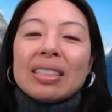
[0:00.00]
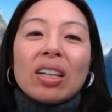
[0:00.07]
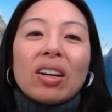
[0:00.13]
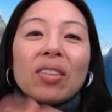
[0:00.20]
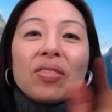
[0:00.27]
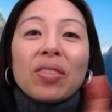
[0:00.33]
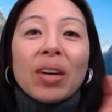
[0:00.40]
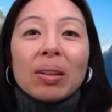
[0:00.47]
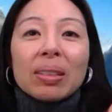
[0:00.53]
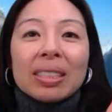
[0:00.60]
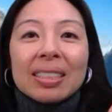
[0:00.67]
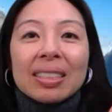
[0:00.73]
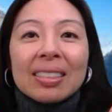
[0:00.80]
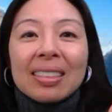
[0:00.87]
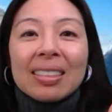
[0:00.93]
And so folks,
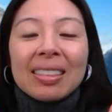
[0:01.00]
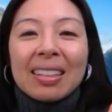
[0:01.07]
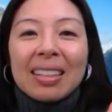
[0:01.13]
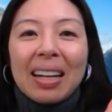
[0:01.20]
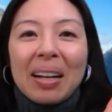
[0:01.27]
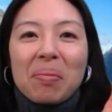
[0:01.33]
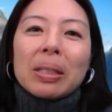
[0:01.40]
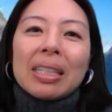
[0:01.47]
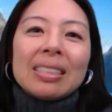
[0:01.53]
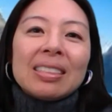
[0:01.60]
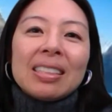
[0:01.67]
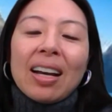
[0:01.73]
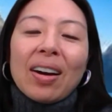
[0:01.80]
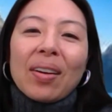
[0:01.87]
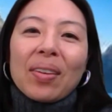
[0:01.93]

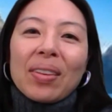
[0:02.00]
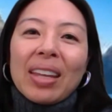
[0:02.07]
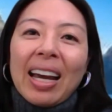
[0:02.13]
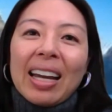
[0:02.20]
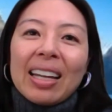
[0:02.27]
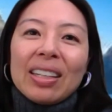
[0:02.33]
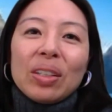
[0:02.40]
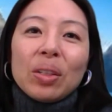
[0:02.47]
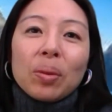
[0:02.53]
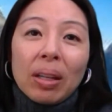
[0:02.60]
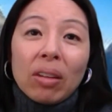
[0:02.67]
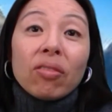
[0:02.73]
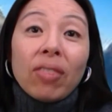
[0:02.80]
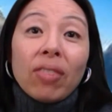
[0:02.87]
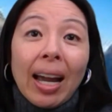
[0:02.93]
please know that you
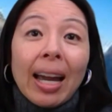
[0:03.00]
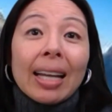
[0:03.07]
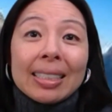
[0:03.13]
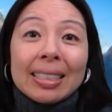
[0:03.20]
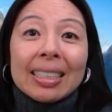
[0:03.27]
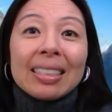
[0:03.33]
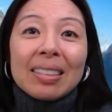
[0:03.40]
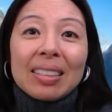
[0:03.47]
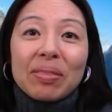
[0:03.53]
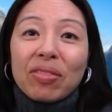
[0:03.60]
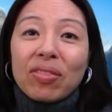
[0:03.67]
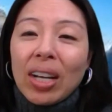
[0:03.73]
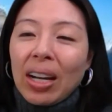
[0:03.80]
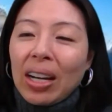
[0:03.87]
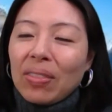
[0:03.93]
can find
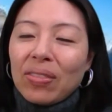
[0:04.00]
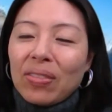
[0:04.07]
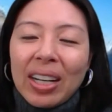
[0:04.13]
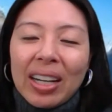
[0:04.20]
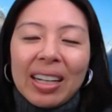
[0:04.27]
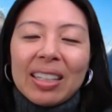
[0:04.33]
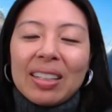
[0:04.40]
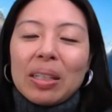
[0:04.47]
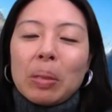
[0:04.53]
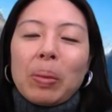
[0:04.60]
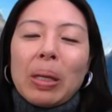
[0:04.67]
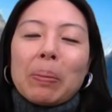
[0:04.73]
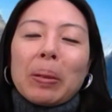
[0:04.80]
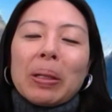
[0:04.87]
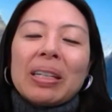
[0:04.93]
very, very good
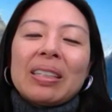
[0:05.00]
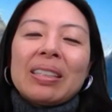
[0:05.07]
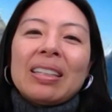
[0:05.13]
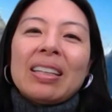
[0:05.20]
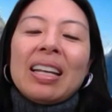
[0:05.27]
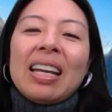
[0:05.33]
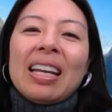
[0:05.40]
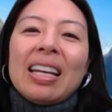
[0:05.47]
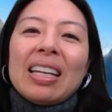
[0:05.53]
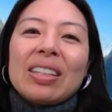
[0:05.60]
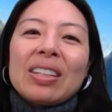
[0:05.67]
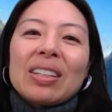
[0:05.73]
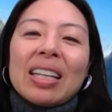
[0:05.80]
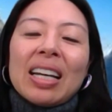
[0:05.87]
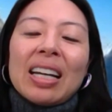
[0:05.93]
people in
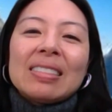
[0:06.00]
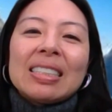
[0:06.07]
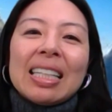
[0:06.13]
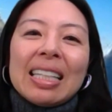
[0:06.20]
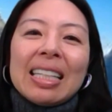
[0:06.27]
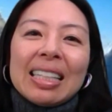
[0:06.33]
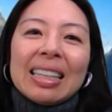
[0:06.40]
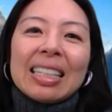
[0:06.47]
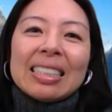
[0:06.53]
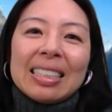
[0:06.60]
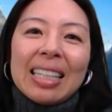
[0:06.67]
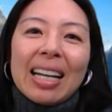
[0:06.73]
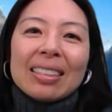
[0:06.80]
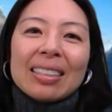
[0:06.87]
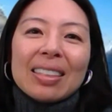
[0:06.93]
your lives in this
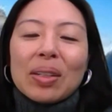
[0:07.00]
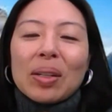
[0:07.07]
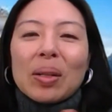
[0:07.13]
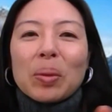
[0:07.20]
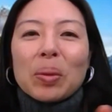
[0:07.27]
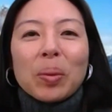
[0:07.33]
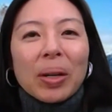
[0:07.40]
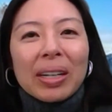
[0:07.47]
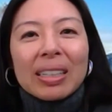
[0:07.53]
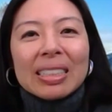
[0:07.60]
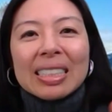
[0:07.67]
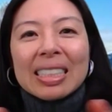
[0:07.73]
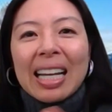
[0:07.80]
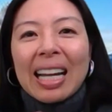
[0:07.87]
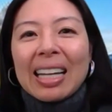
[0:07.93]
technical
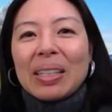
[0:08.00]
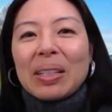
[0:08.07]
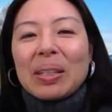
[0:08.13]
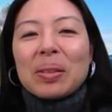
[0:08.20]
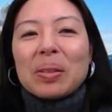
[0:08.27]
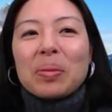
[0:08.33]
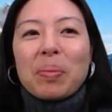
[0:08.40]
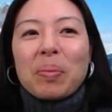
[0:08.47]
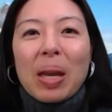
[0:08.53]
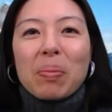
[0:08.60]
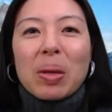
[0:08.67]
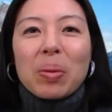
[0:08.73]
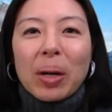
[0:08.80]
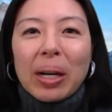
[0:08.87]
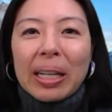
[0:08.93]
world that you may
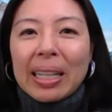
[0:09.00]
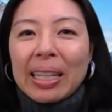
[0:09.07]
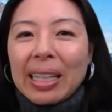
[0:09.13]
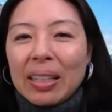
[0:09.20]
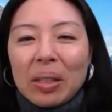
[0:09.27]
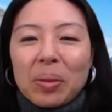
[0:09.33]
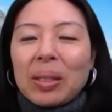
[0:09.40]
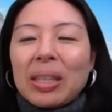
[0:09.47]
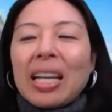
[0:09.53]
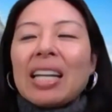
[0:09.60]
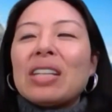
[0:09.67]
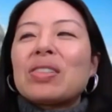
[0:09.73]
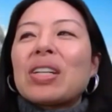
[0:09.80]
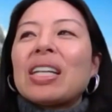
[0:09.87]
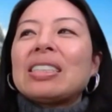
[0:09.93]
be working in or
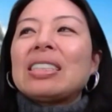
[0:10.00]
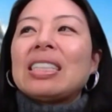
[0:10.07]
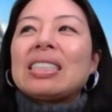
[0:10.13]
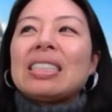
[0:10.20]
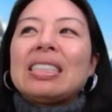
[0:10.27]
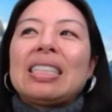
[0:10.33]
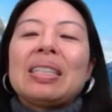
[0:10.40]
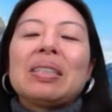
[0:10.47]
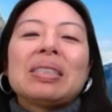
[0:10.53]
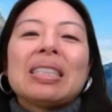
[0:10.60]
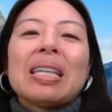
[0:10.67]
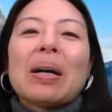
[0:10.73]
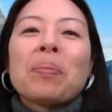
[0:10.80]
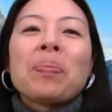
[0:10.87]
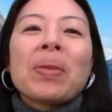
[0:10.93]
that you transition to.
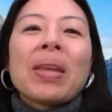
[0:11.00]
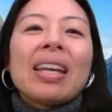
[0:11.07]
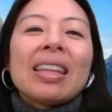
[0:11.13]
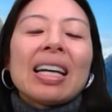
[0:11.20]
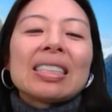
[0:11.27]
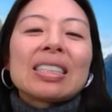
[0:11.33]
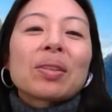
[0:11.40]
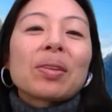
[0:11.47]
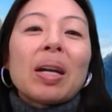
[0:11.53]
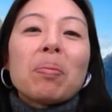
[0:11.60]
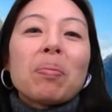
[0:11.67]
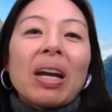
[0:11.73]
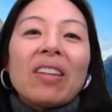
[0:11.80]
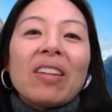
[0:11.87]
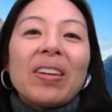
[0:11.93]
So that's a
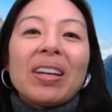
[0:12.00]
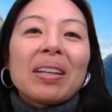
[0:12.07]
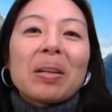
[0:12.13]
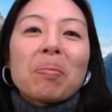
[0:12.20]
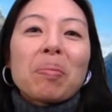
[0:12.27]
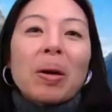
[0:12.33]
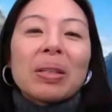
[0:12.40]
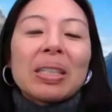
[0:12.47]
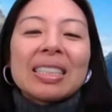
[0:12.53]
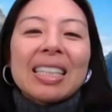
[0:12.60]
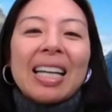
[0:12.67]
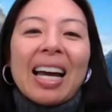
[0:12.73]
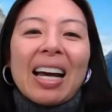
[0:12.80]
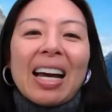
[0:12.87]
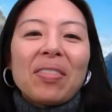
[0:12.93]
great benefit and a bonus
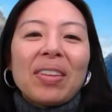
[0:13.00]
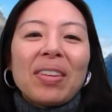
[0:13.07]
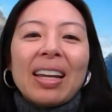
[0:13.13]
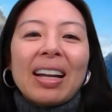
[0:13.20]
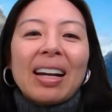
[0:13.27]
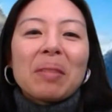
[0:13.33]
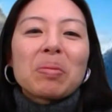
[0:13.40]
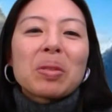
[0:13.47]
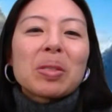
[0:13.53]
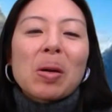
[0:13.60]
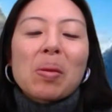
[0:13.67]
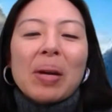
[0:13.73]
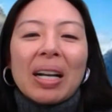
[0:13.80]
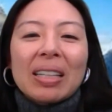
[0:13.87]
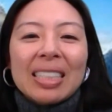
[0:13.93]
to have. And I'm
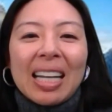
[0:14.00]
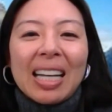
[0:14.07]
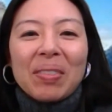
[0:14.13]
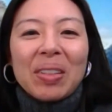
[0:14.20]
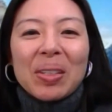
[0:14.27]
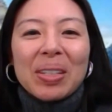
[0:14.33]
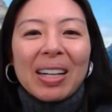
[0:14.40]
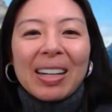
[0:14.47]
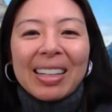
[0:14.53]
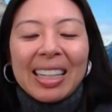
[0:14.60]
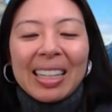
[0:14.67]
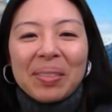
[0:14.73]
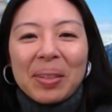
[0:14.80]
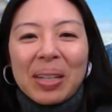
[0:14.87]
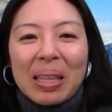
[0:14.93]
so proud to have Yudong
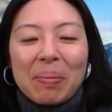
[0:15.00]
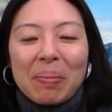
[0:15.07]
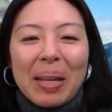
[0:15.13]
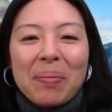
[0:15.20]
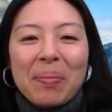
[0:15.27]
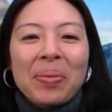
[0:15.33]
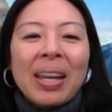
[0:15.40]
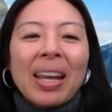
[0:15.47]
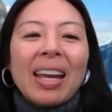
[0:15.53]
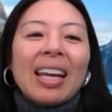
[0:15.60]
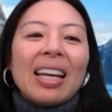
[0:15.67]
here with me.